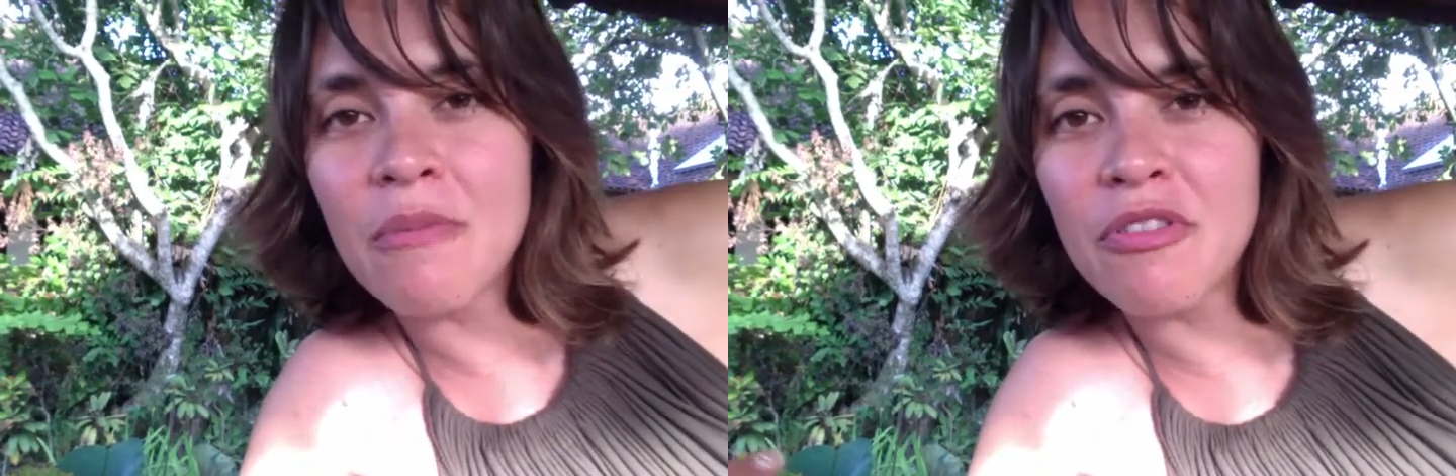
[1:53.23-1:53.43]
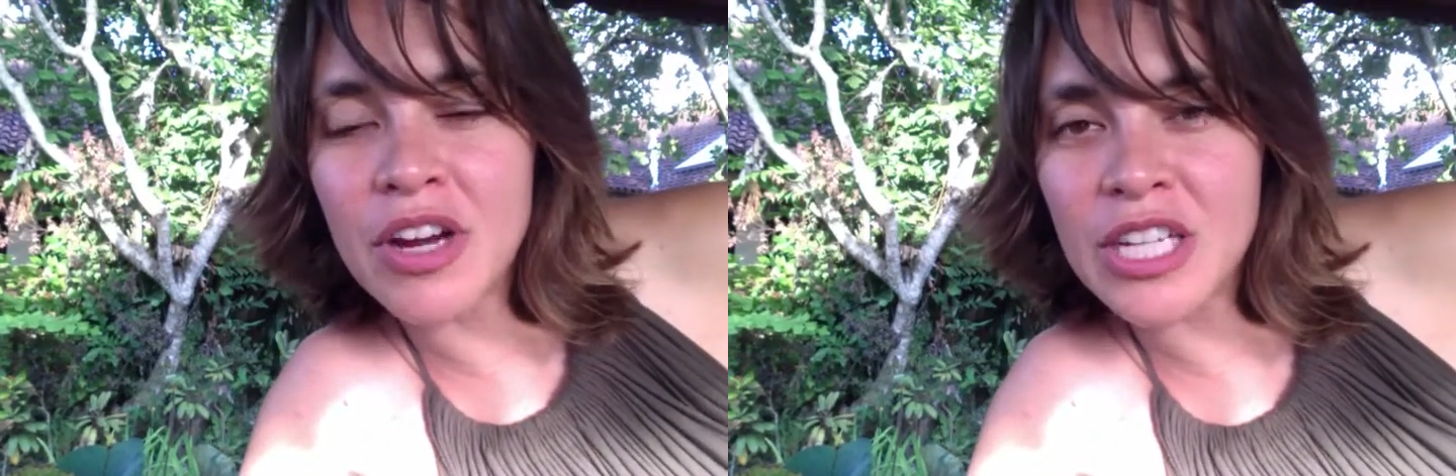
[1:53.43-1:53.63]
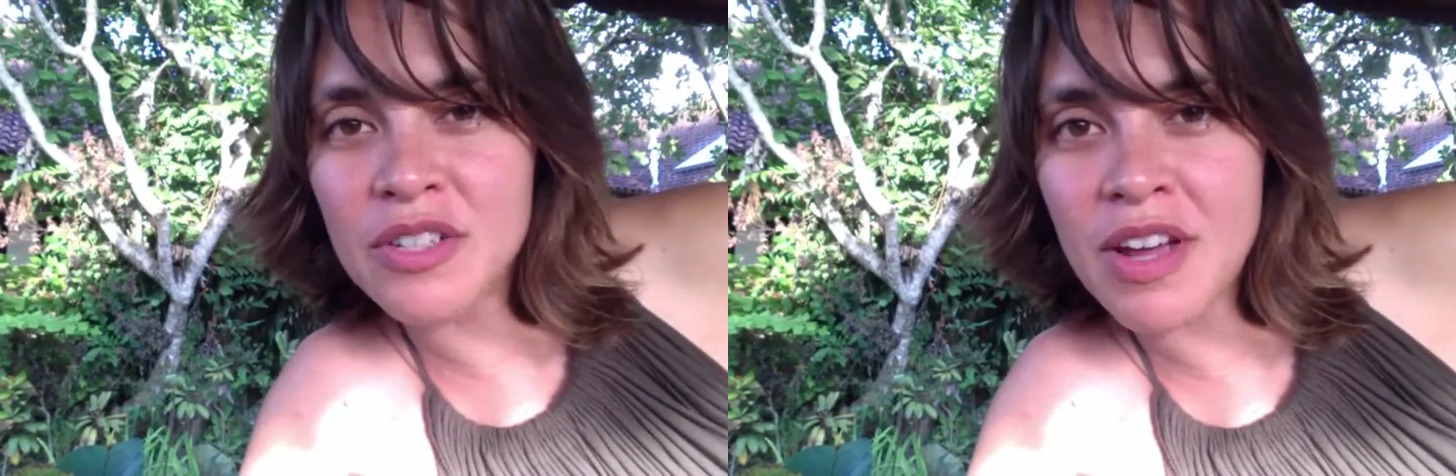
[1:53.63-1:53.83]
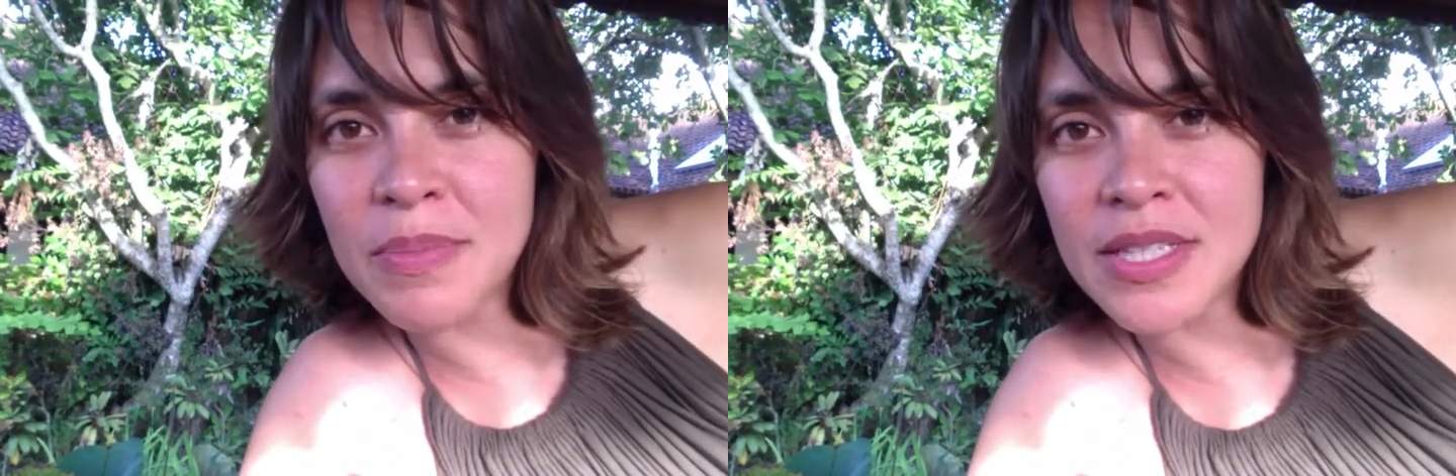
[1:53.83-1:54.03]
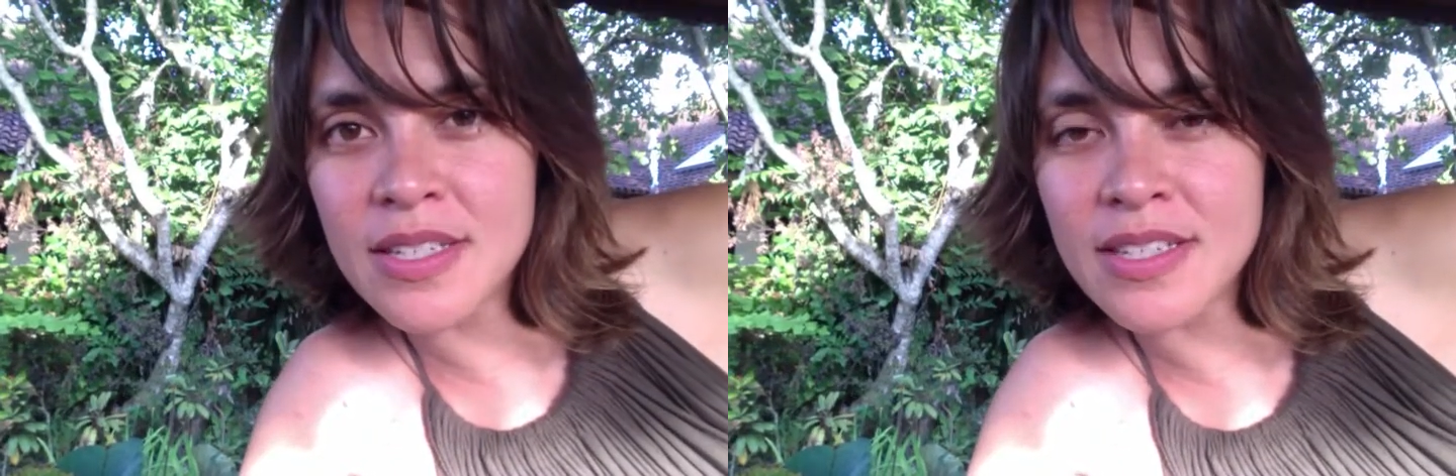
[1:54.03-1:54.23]
For each of our
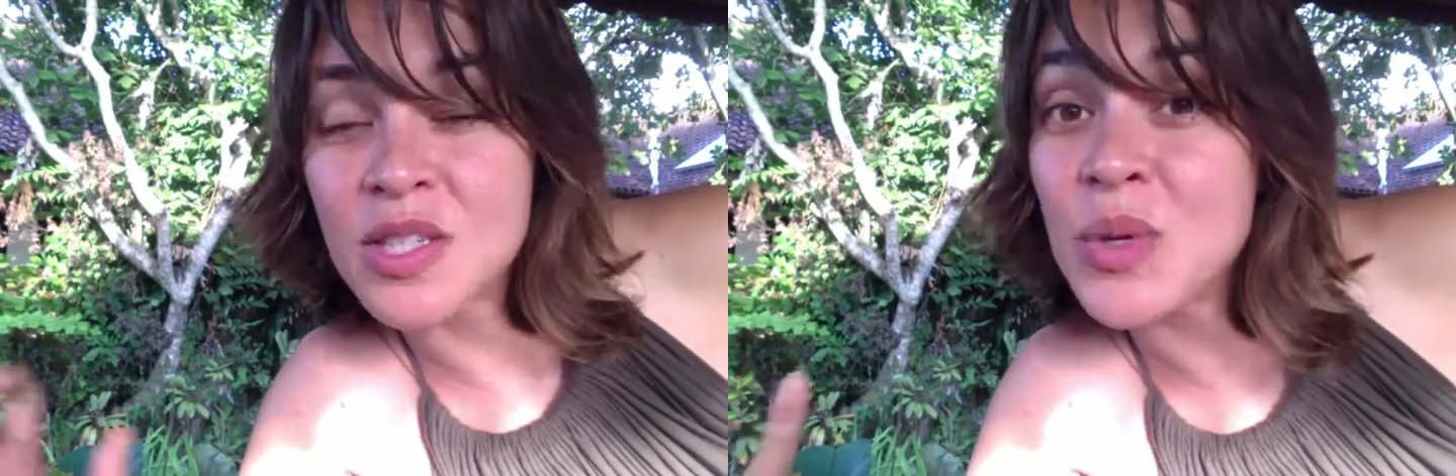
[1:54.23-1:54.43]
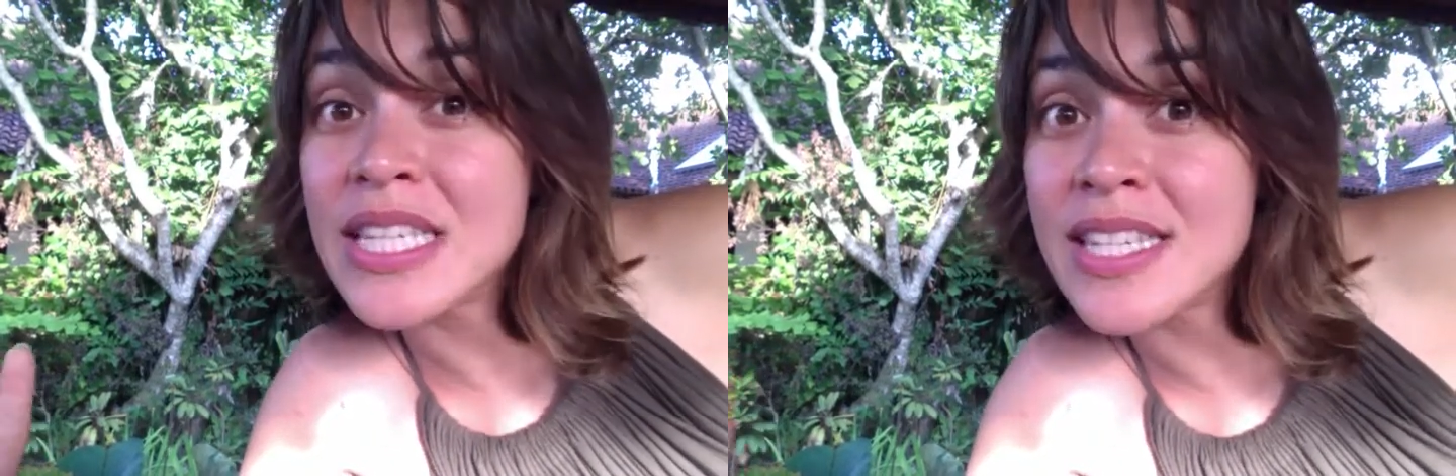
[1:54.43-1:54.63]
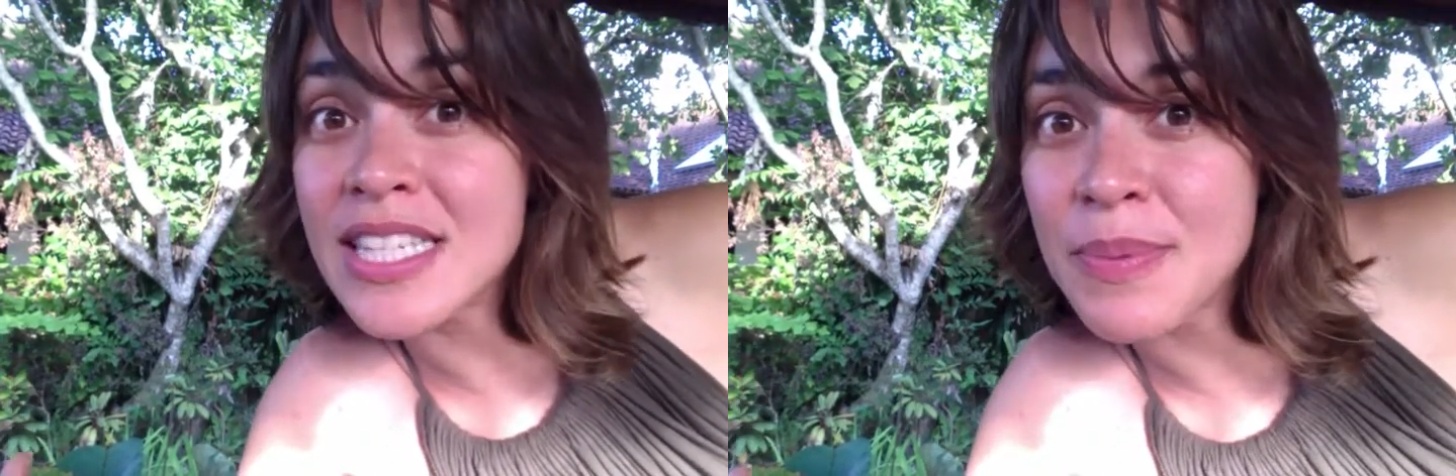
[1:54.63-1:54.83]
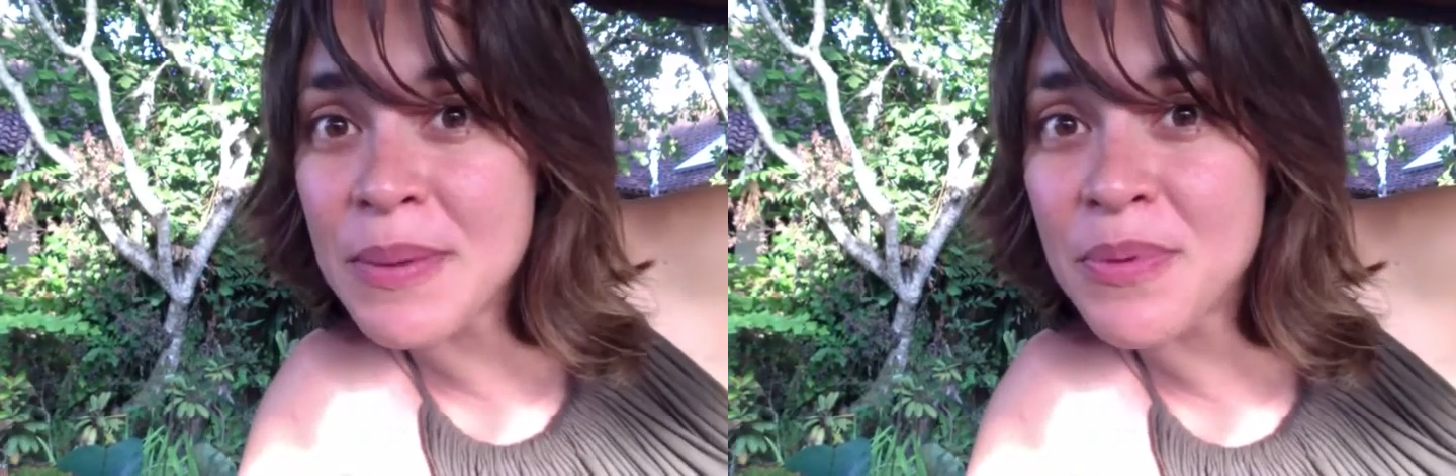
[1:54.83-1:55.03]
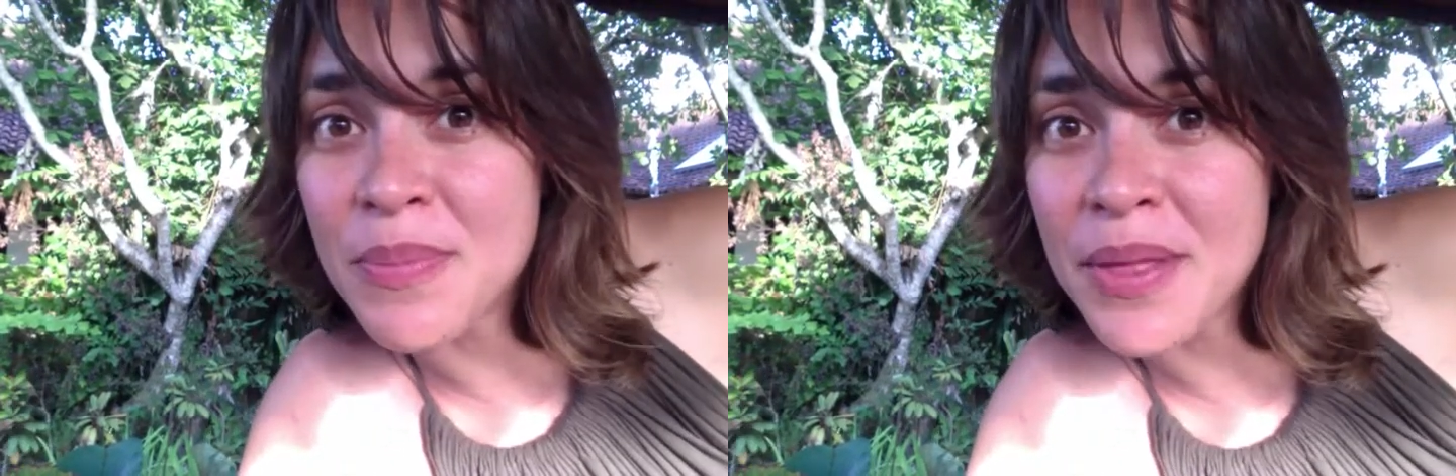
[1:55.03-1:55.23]
businesses. We're 6
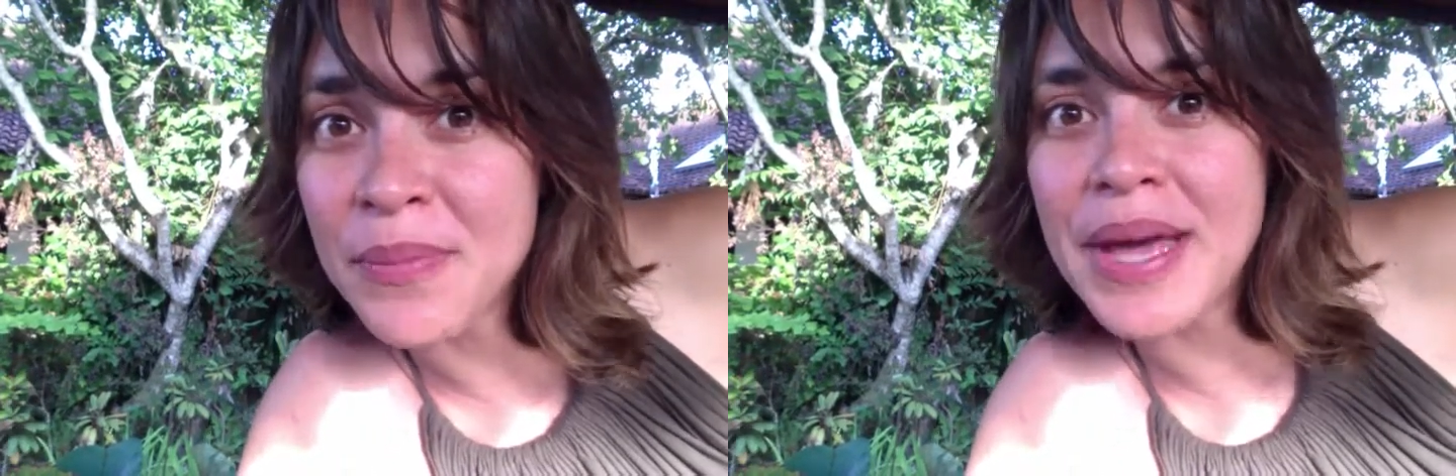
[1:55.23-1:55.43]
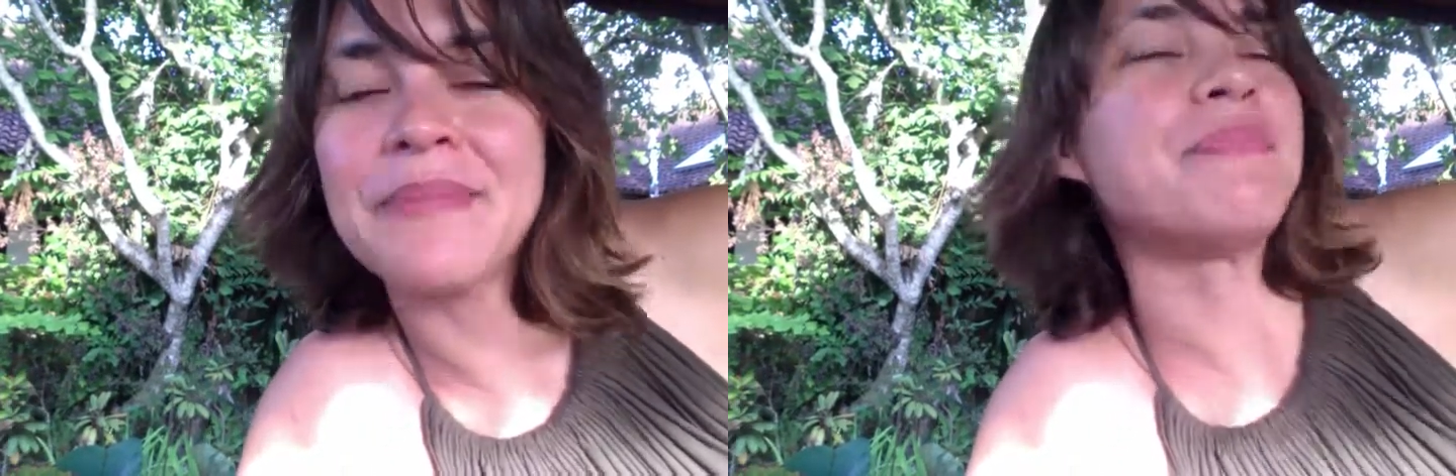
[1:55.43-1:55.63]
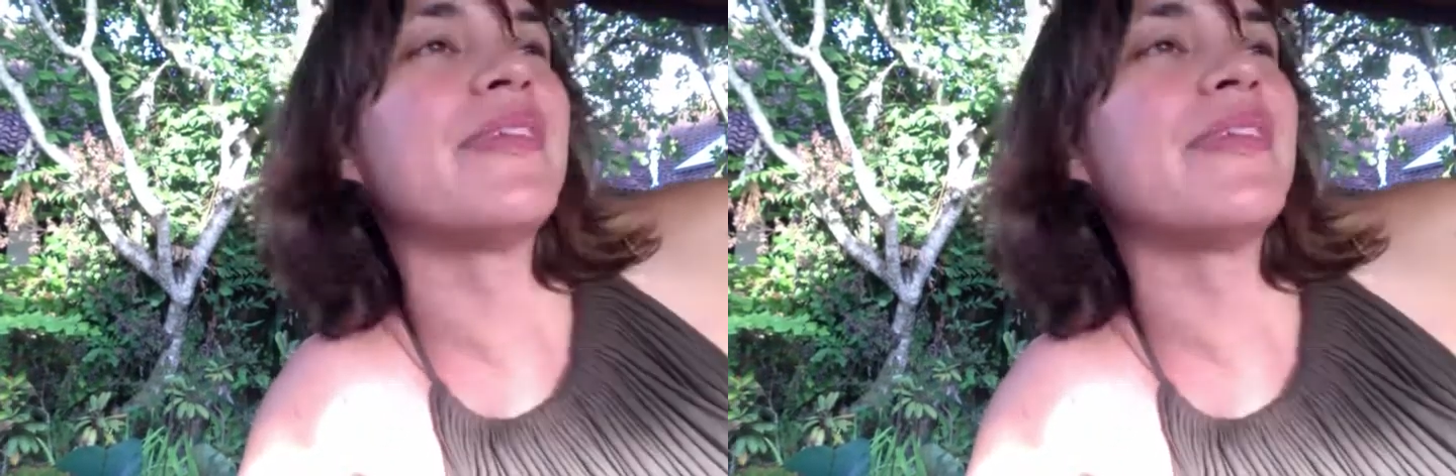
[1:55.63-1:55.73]
people, by the way,